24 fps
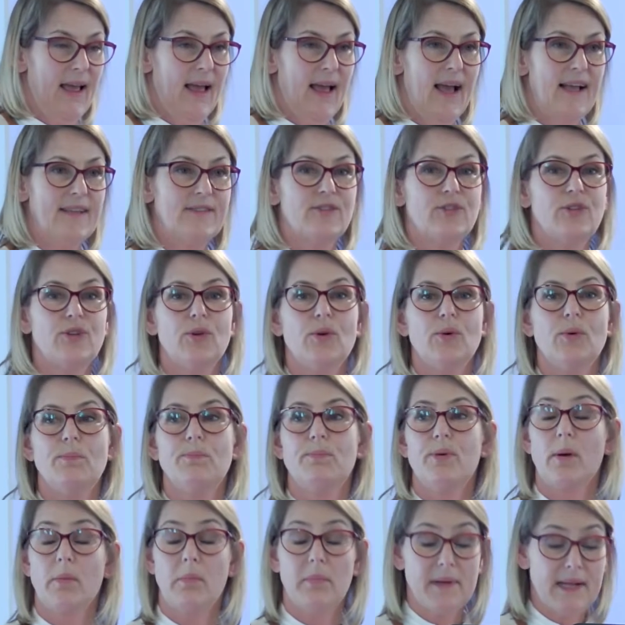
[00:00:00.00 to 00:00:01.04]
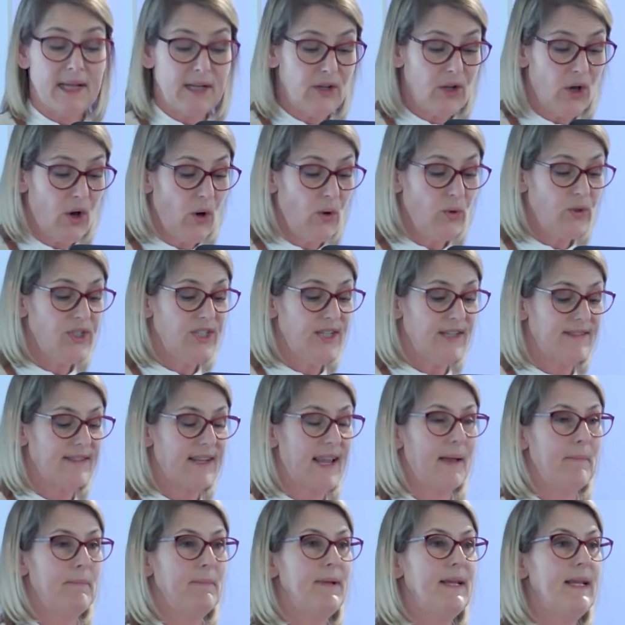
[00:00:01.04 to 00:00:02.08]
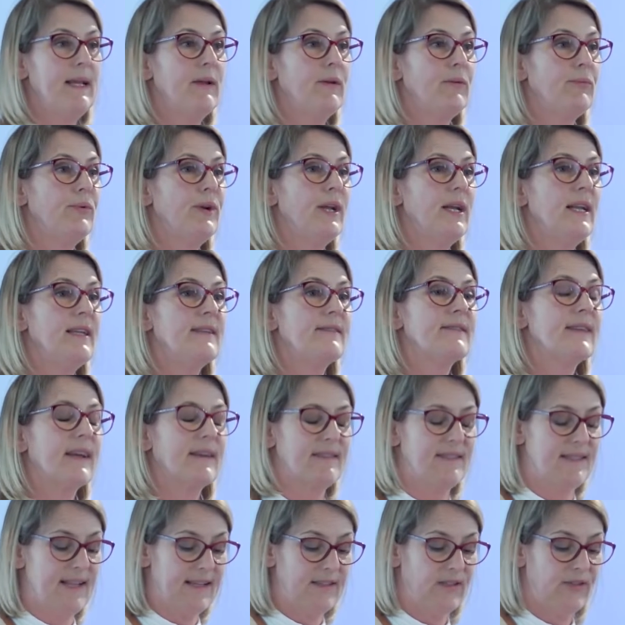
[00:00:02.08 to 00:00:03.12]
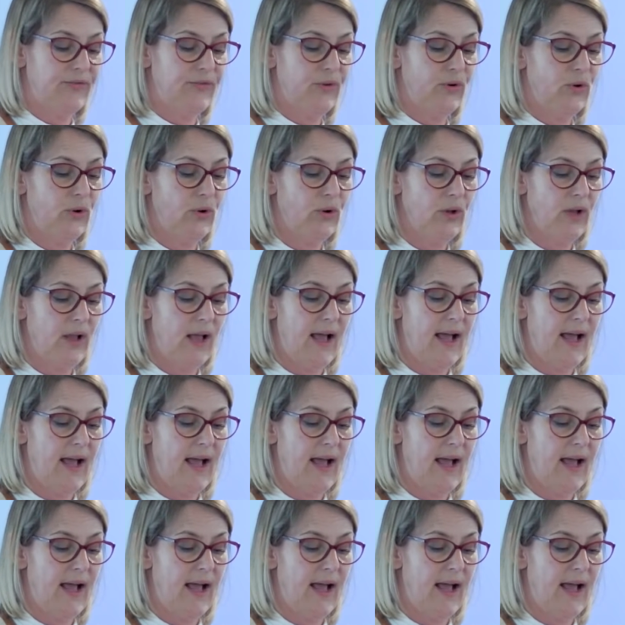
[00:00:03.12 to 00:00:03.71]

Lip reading: As you probably know, JITs can be really successful,